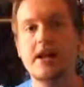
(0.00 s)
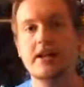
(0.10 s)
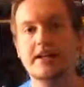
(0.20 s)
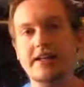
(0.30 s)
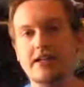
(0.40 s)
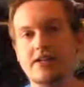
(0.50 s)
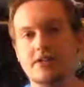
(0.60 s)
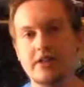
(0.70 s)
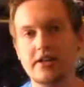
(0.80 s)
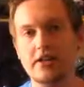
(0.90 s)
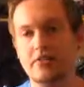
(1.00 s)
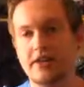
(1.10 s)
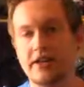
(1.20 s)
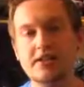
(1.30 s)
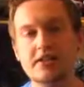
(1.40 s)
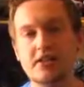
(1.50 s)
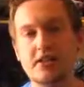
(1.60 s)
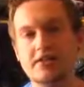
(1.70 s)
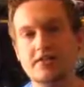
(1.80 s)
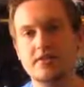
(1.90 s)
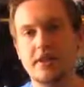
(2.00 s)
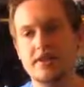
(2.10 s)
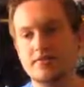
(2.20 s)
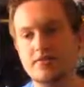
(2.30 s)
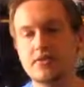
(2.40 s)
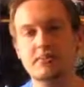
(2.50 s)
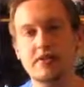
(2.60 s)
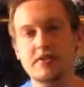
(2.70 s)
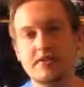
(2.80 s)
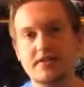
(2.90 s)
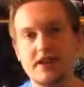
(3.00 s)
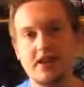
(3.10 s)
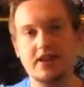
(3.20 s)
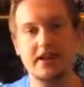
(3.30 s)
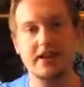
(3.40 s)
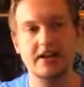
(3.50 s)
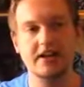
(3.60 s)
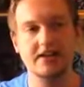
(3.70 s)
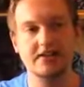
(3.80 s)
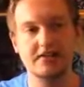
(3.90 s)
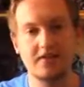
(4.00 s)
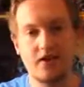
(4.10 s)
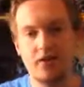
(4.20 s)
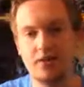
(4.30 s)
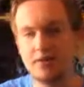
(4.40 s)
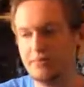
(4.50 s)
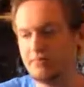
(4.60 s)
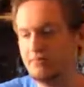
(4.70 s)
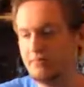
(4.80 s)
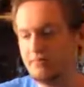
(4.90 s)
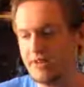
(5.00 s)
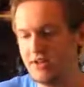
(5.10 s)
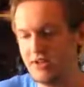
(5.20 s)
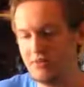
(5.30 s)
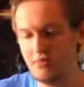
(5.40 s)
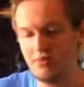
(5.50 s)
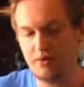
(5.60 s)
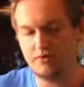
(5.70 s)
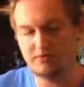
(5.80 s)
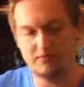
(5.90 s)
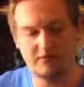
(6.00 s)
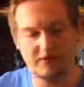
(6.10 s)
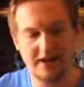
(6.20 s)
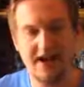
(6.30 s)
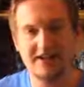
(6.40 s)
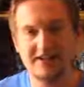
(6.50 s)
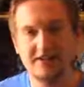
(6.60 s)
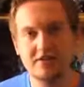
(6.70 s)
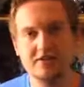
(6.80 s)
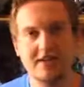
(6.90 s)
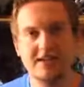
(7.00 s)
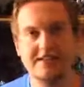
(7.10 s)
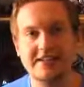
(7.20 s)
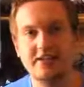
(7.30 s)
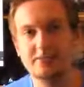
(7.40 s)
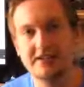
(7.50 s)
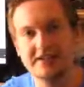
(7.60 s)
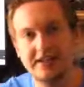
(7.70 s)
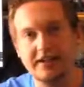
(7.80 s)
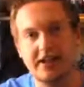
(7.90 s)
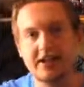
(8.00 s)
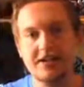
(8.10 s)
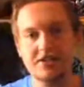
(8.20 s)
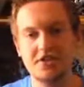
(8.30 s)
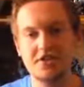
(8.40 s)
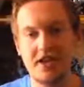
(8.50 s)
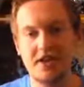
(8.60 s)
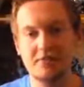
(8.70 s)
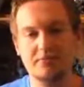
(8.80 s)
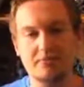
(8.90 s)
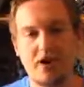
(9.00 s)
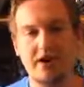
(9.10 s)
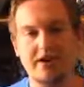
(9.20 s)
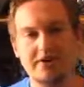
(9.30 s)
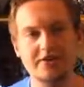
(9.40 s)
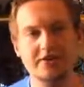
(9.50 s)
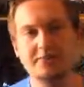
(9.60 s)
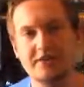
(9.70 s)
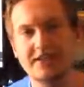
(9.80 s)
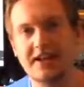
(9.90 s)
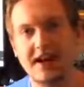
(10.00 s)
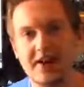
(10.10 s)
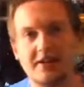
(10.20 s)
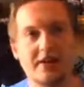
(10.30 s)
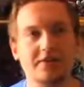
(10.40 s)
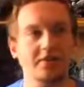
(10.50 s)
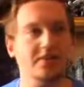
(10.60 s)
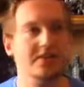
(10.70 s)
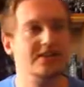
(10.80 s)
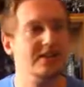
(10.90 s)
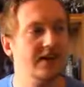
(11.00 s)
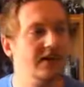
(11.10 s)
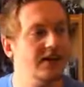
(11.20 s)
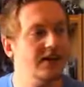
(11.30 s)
he starts, his first appearance is in, like, he's all, you know, like, and he looks like an antique, or like he's just rotted or something. Like, I don't know what to say,